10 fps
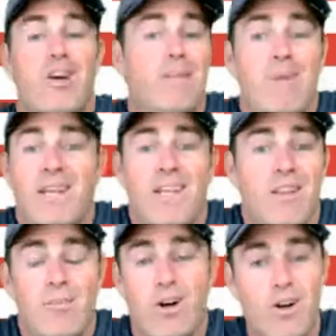It might not
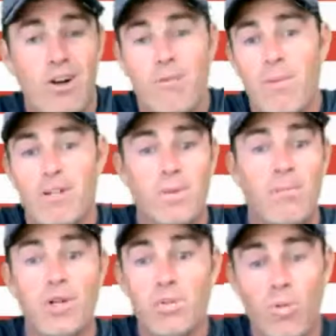even be hard at all. It might just be
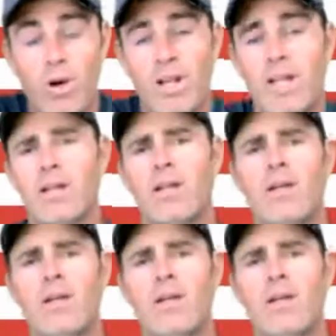pushing with one hand.